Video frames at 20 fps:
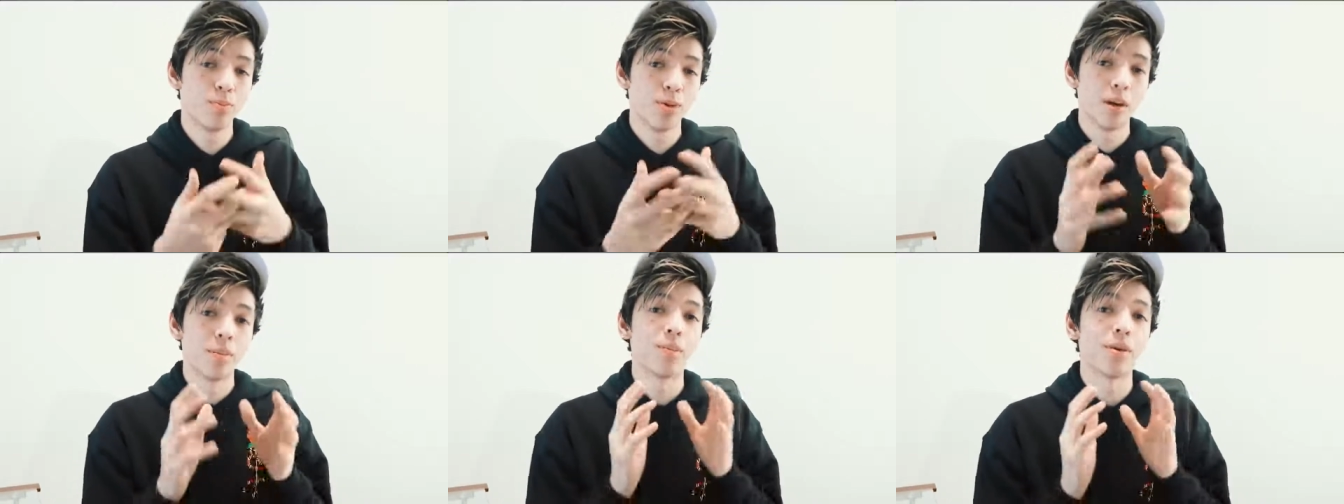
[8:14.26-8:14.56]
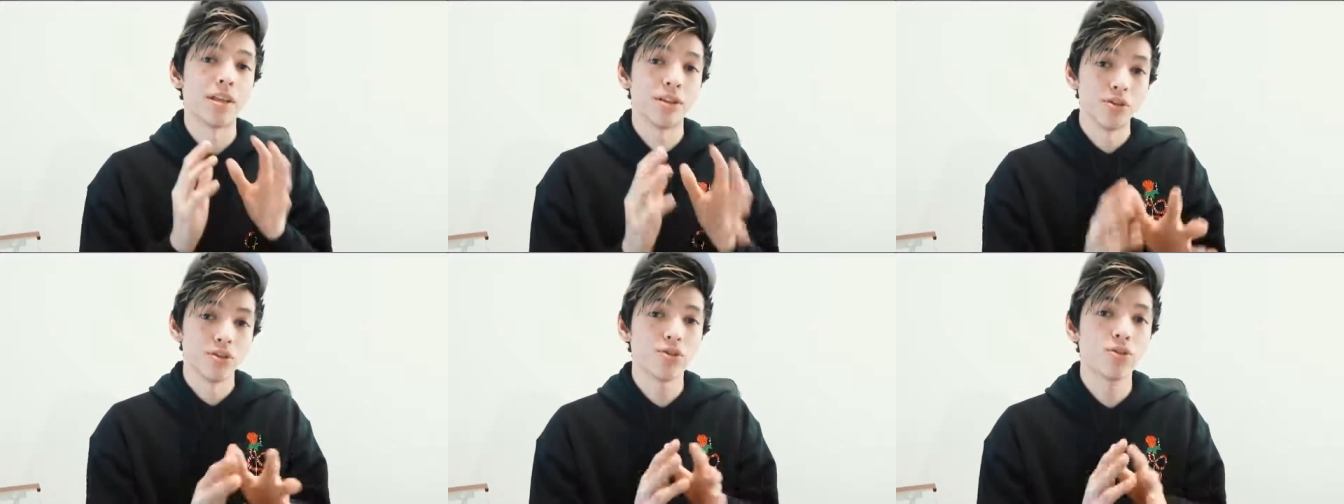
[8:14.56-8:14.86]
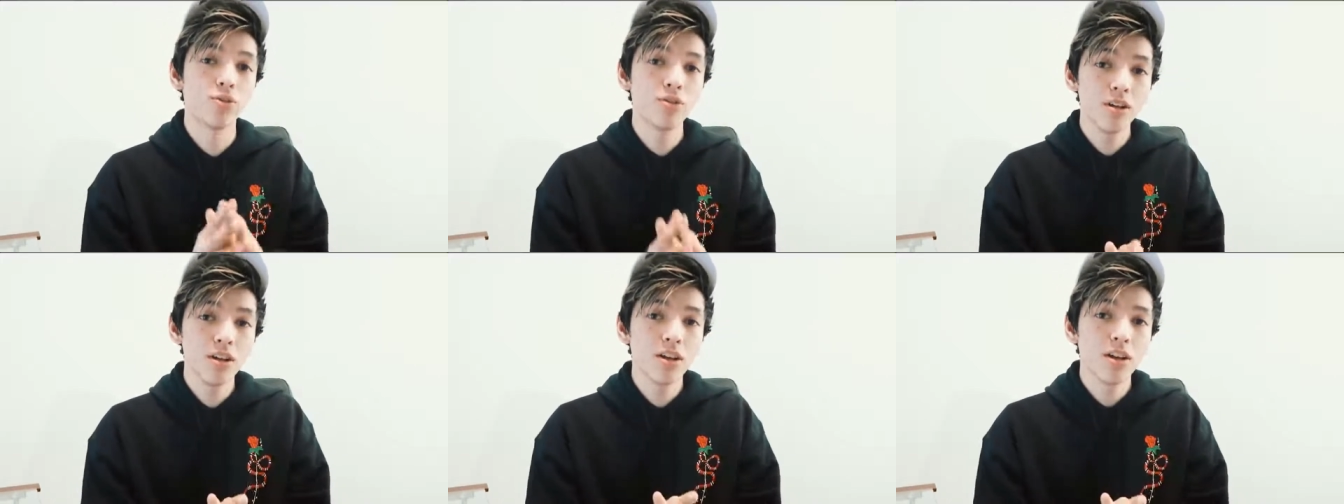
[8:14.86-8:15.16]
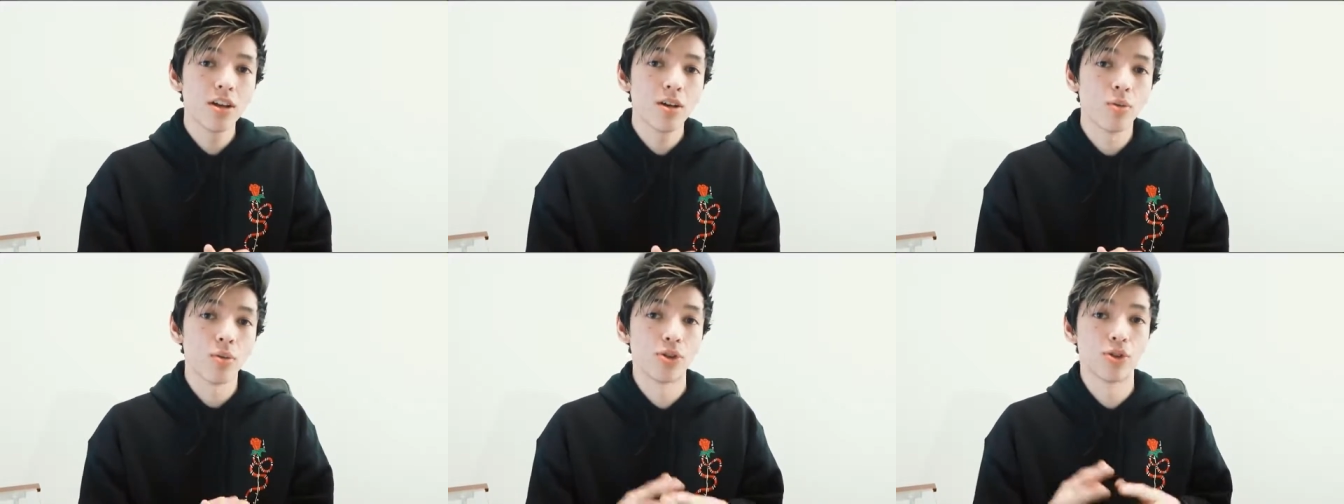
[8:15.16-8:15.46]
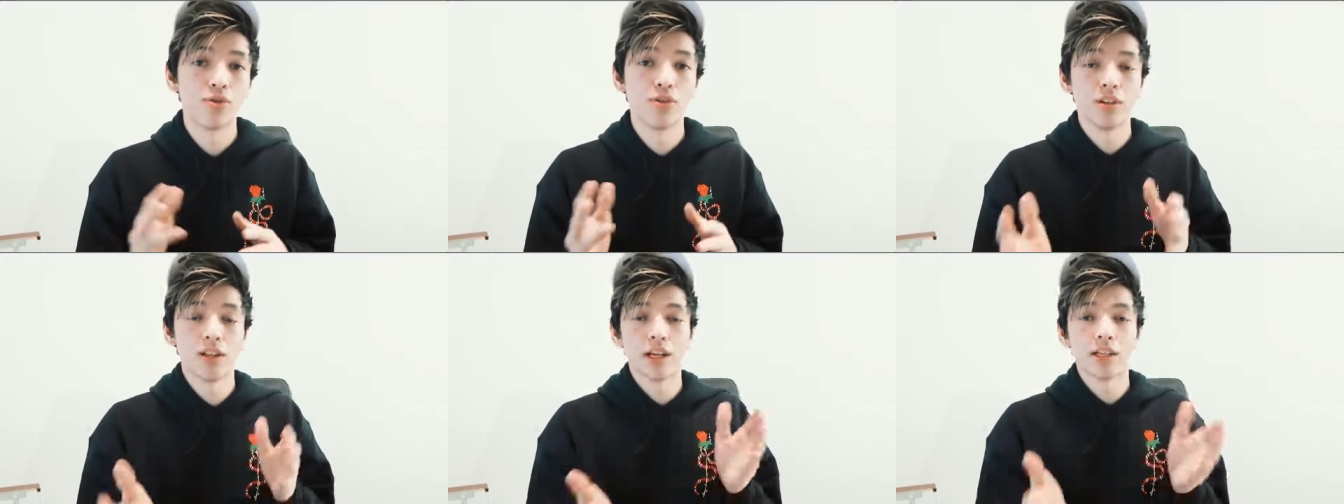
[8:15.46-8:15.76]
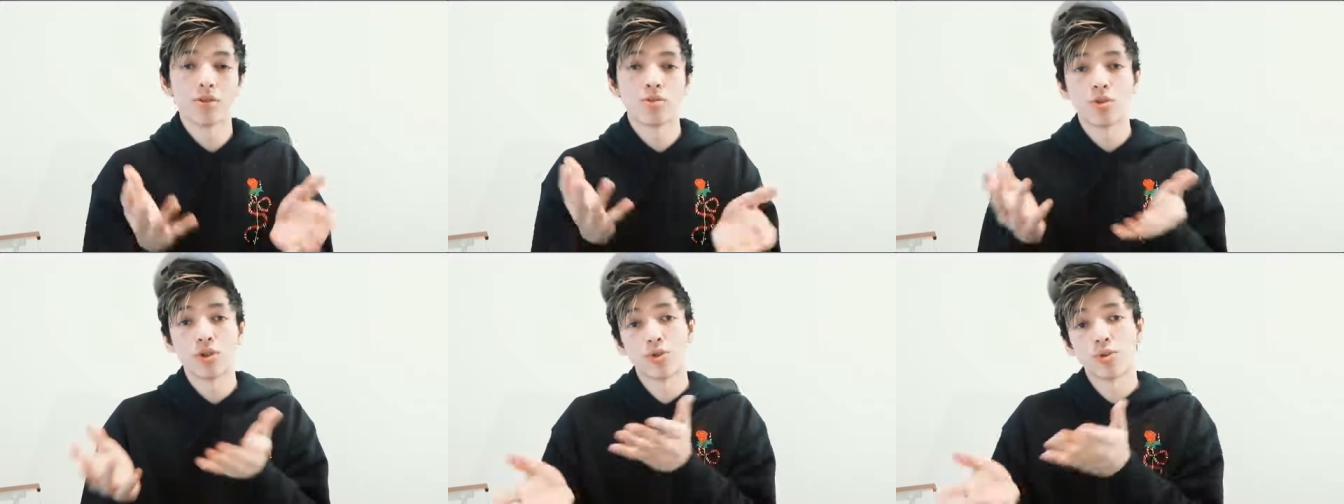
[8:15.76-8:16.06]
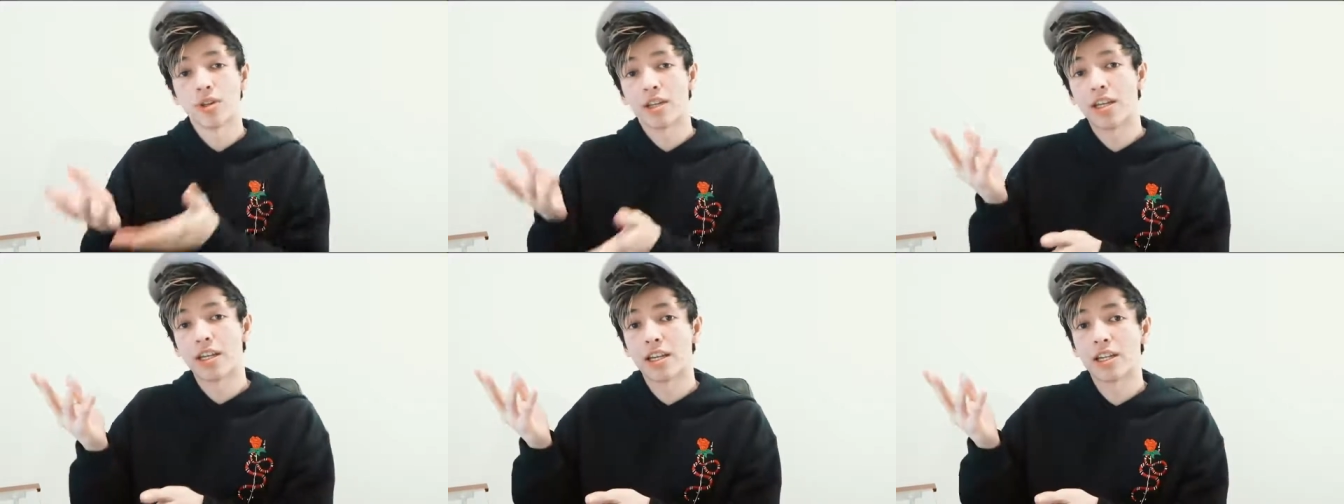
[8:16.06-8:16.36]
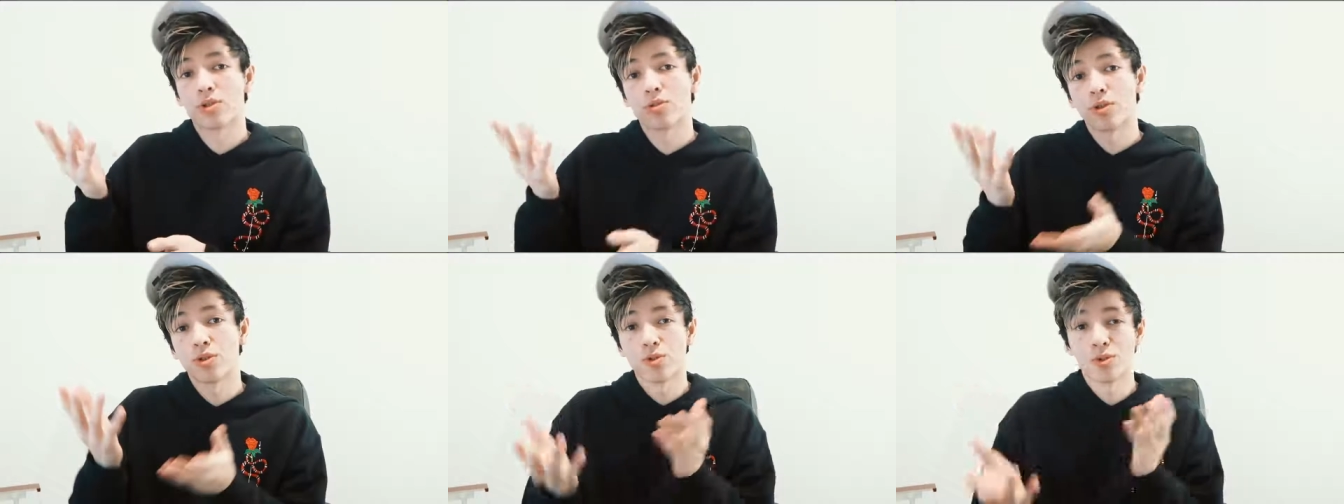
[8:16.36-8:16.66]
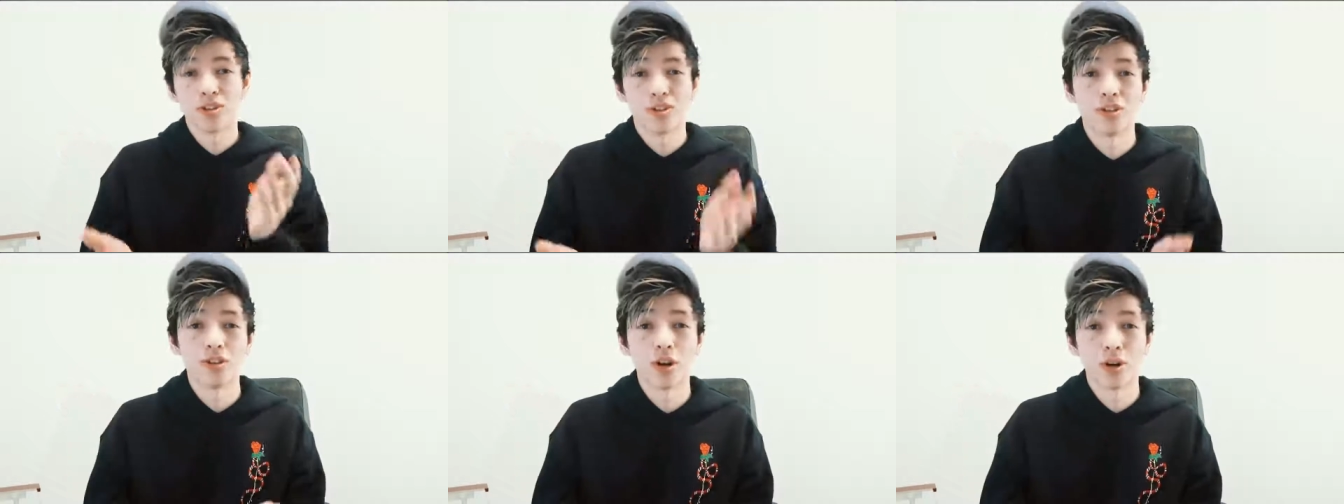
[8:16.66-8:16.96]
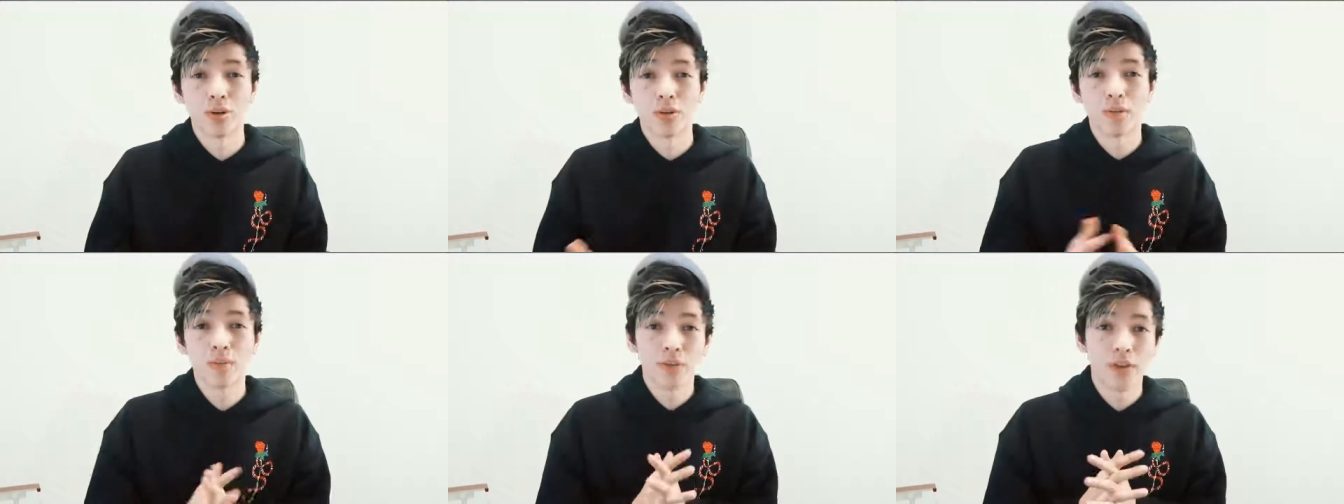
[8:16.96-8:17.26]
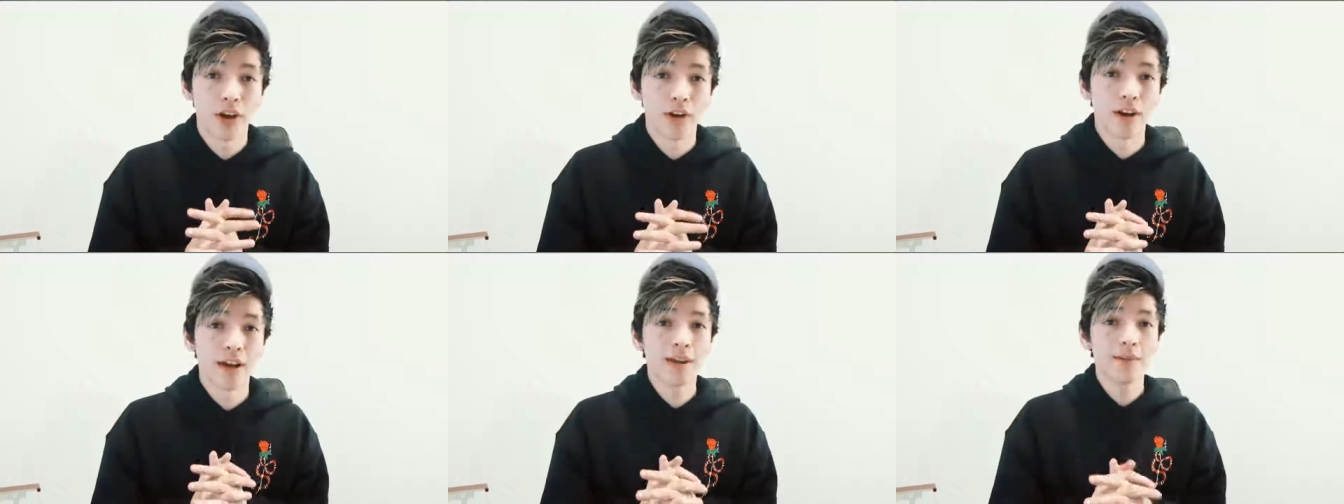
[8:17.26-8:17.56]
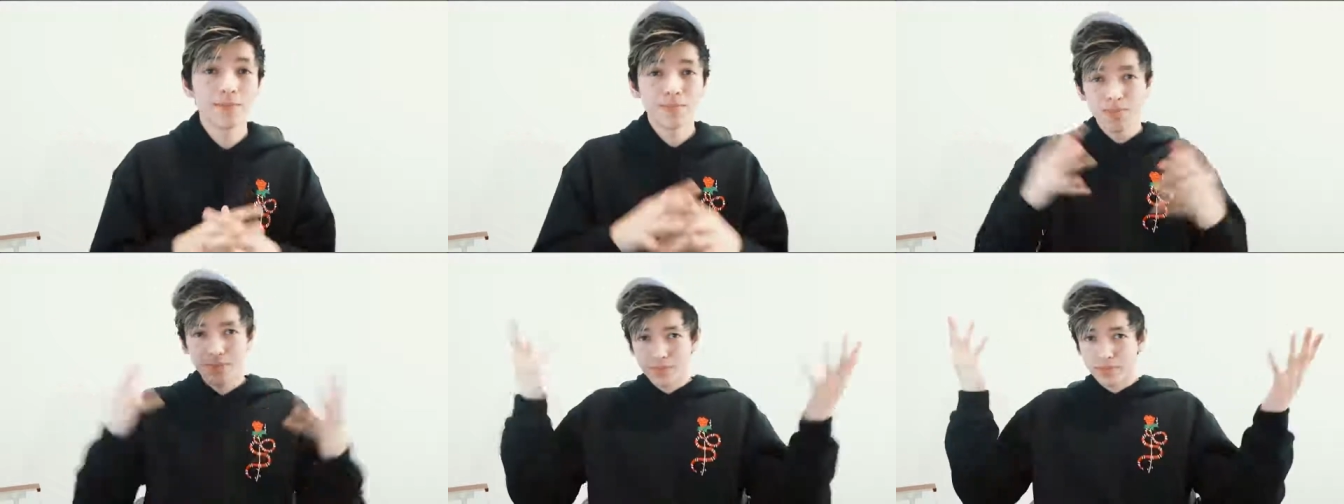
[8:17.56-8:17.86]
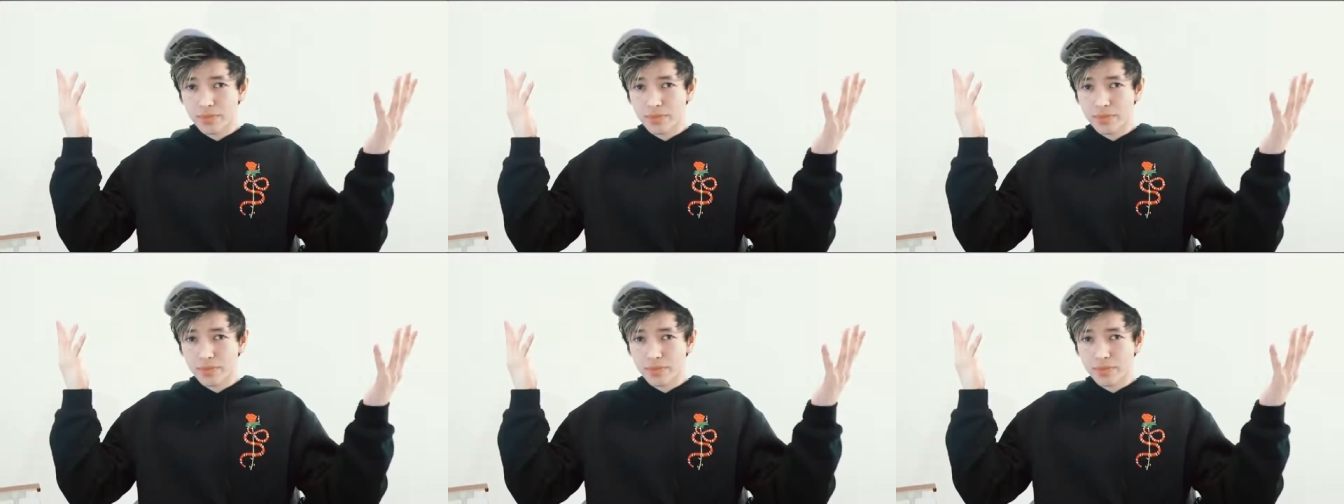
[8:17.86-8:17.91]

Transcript: pump into once you realize which one kicks, which ones don't, all right?